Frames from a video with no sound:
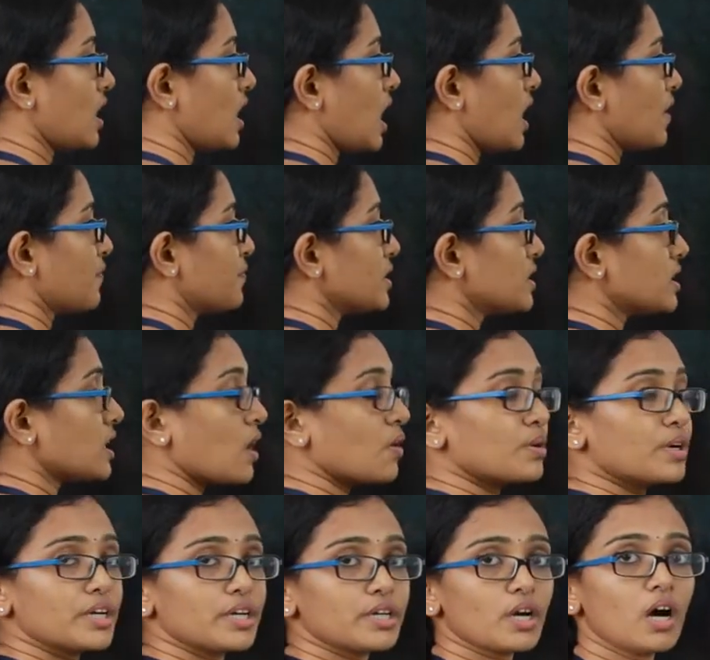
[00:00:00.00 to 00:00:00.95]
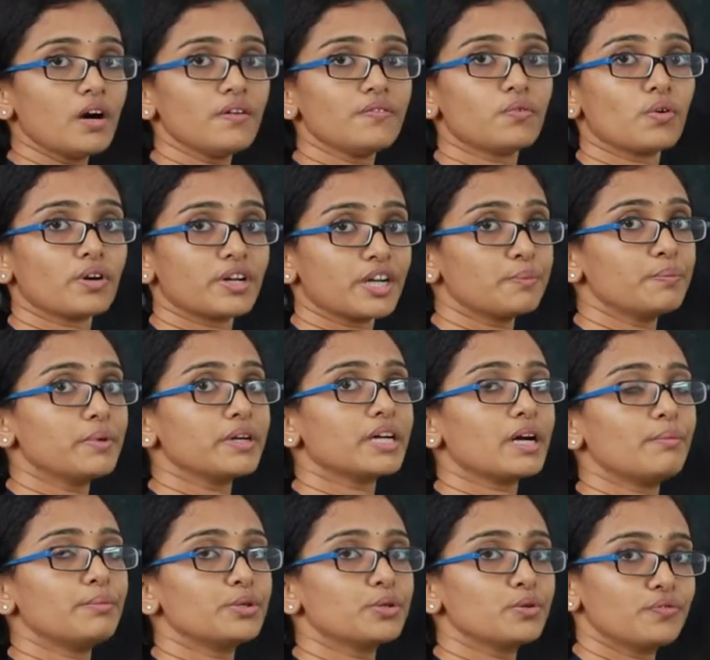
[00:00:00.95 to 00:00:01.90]
after rounding up for it
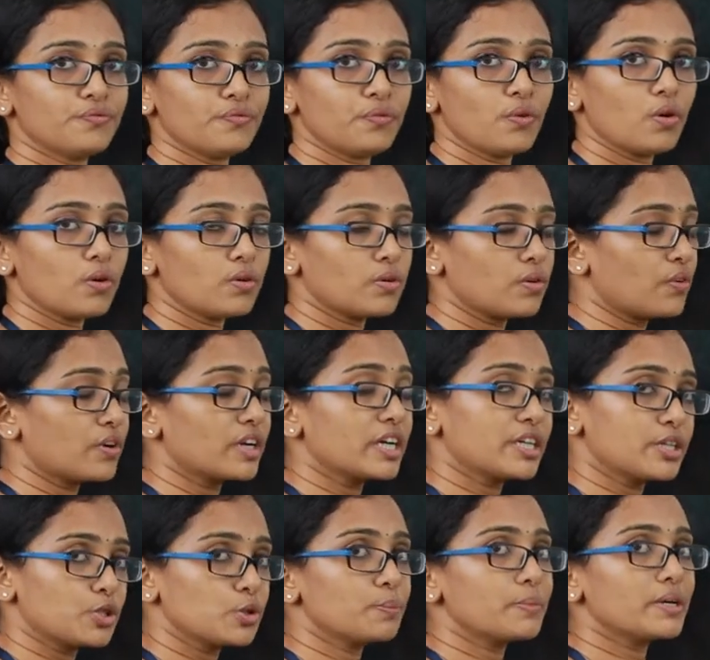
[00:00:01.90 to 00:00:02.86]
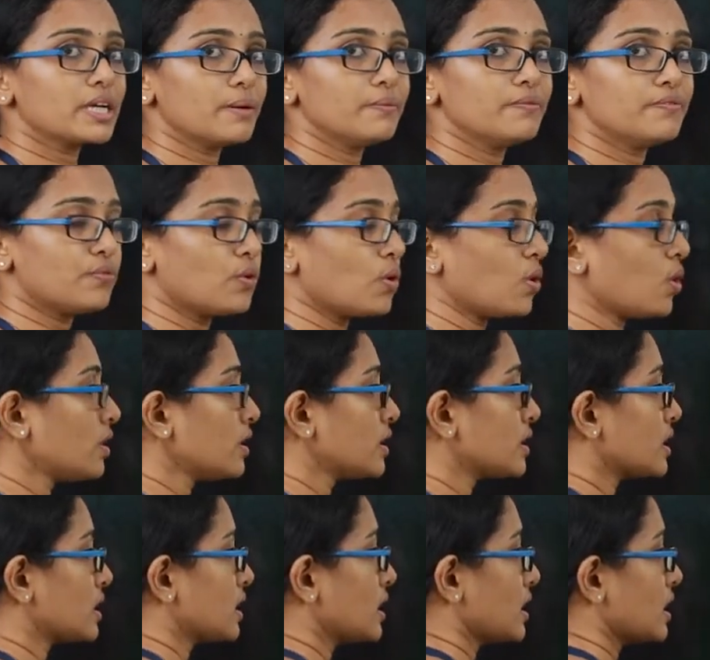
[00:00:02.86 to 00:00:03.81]
to become 4,
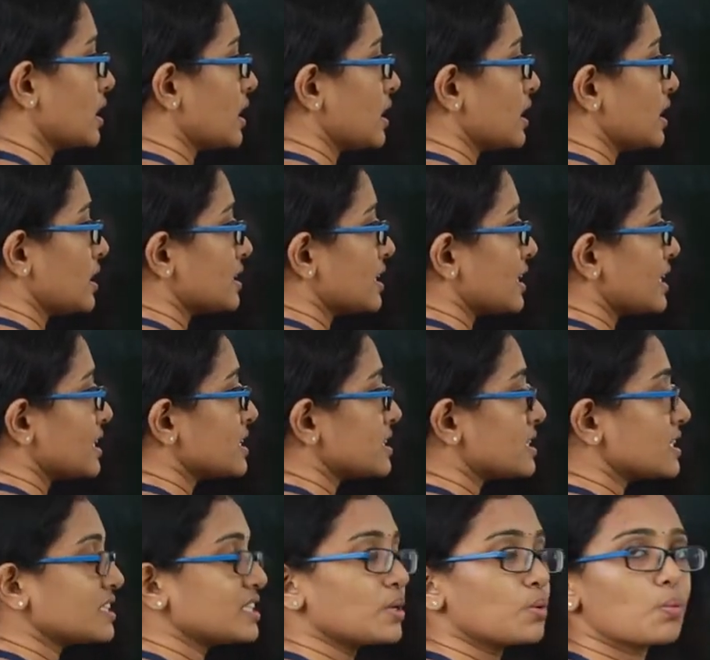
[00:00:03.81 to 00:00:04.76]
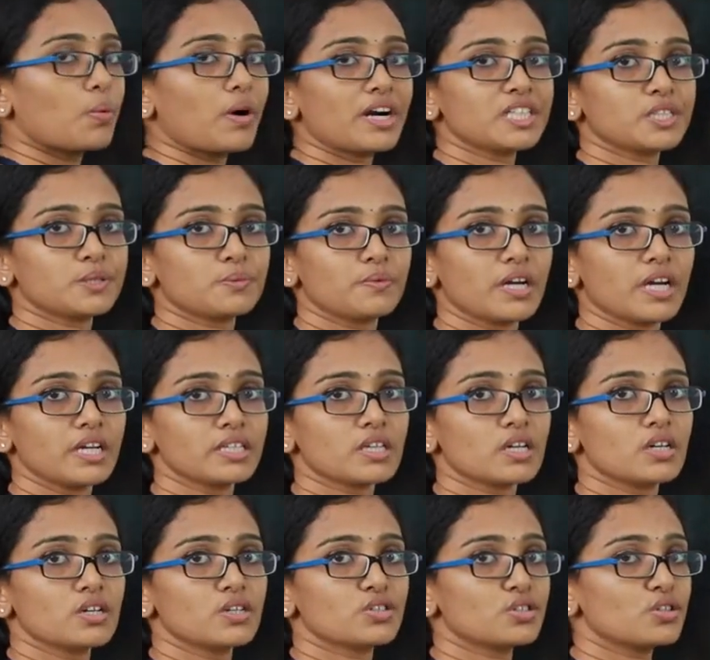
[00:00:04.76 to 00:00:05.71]
the digit in the ones place
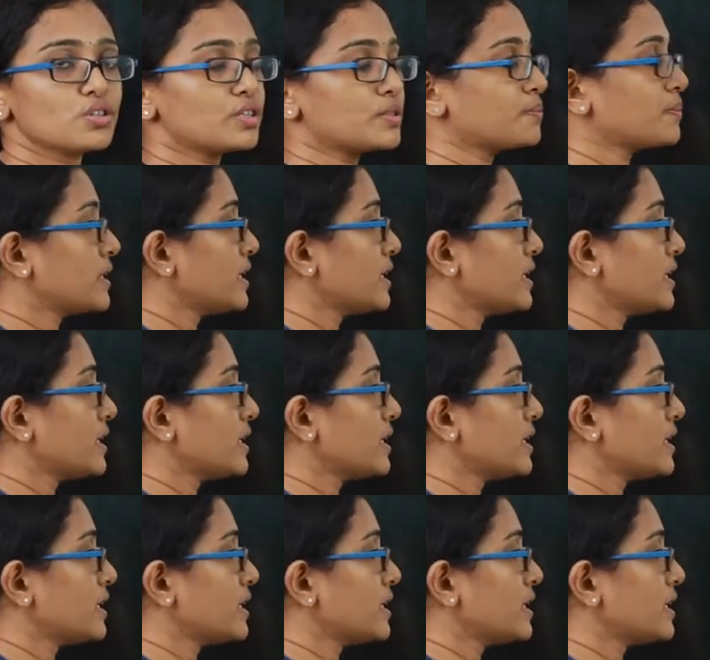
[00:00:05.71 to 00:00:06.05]
should